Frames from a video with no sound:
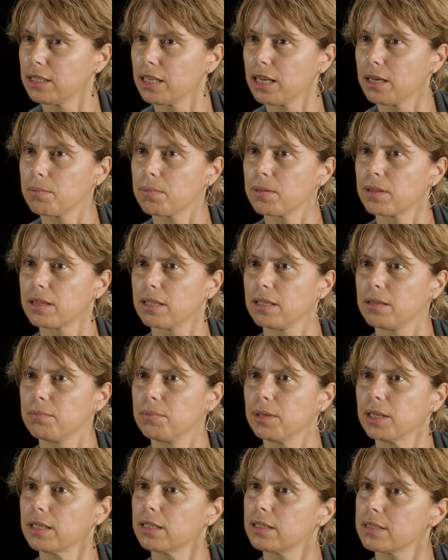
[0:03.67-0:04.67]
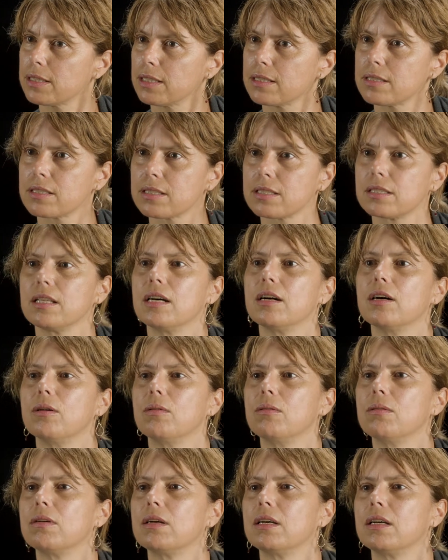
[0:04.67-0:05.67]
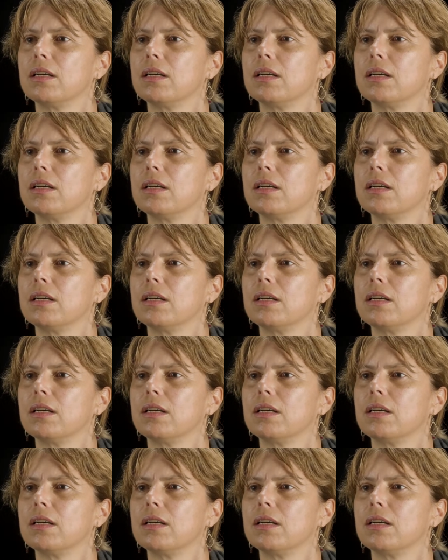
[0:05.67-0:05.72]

depth, and because it's slow,